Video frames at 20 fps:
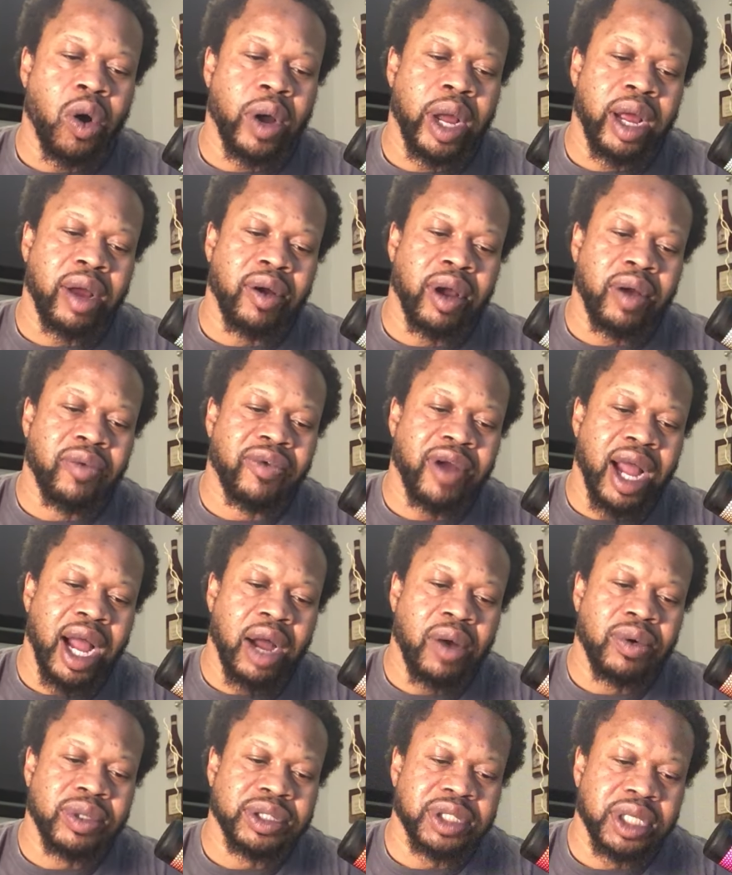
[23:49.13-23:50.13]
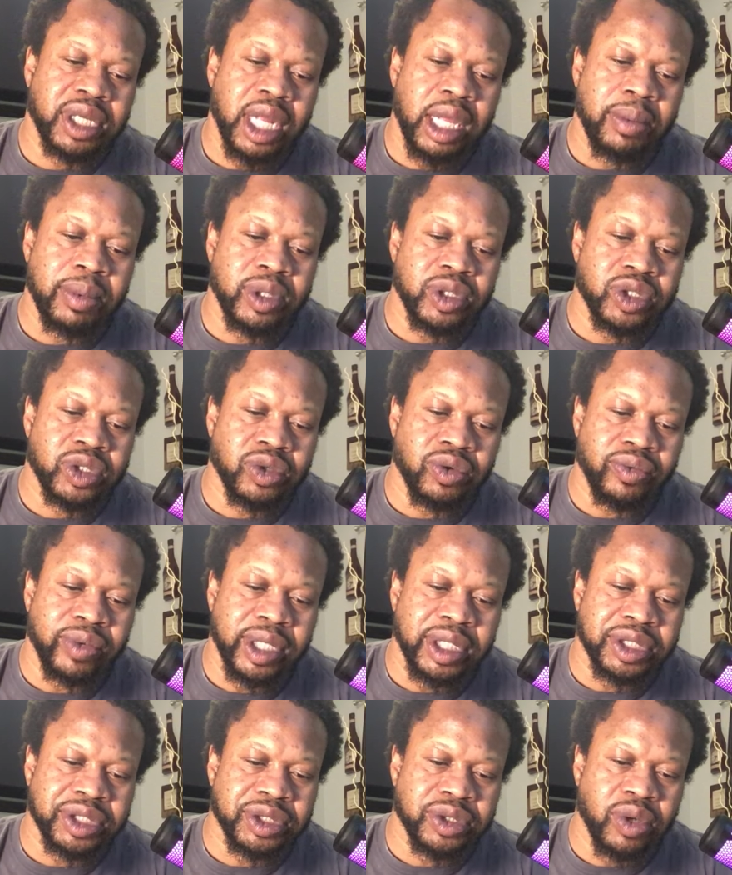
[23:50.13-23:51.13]
However, I was unable to
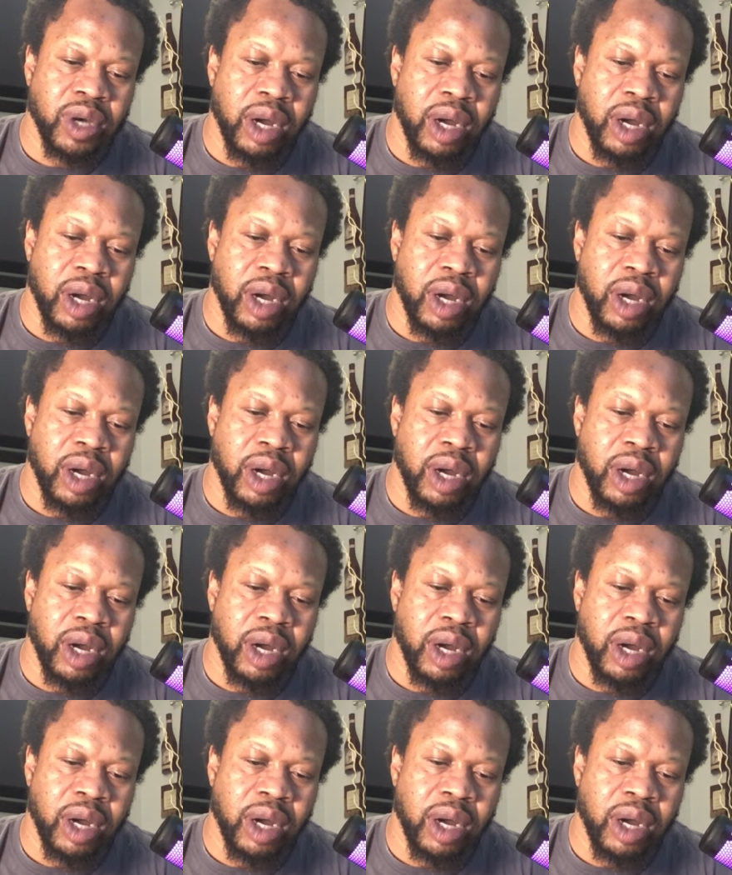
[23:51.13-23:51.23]
reach you.